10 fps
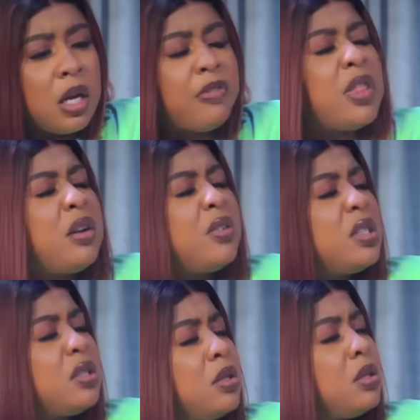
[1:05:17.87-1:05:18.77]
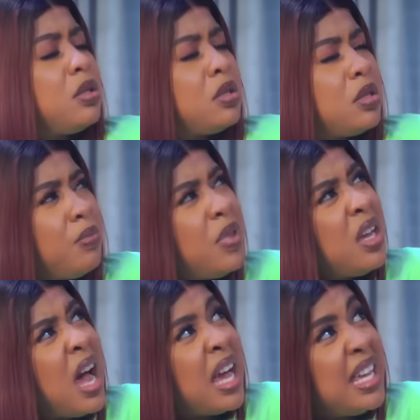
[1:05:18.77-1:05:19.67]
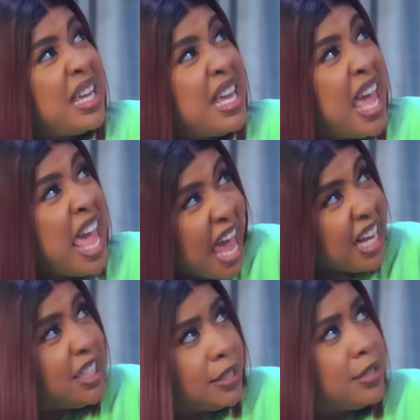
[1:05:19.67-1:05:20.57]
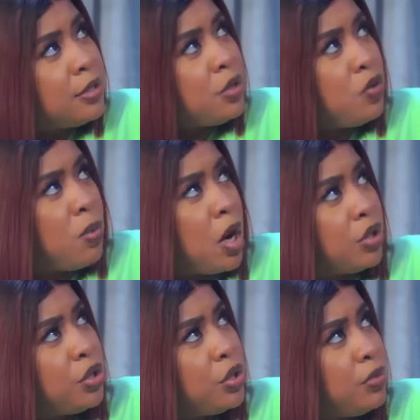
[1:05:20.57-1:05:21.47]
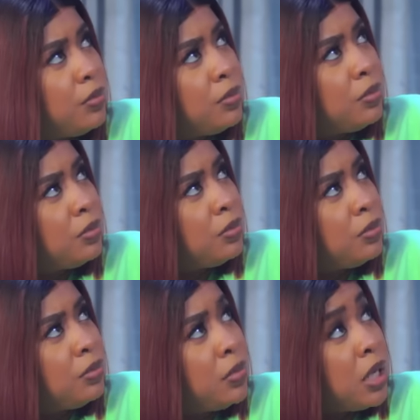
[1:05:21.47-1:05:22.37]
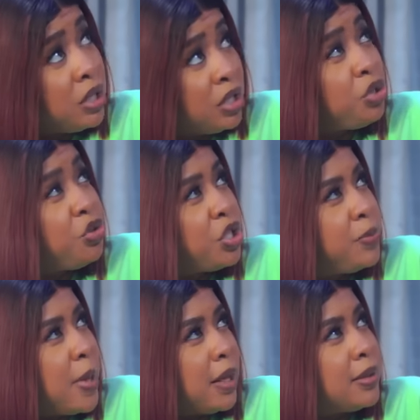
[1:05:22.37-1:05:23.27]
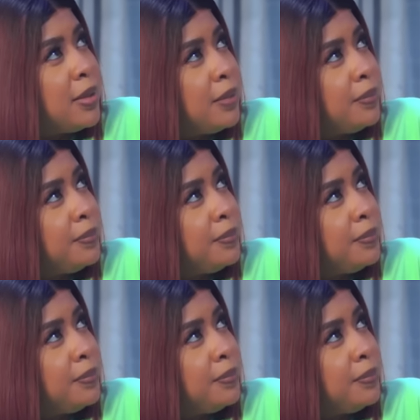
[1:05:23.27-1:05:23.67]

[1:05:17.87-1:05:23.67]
if there is something I hate so much, it's disrespect.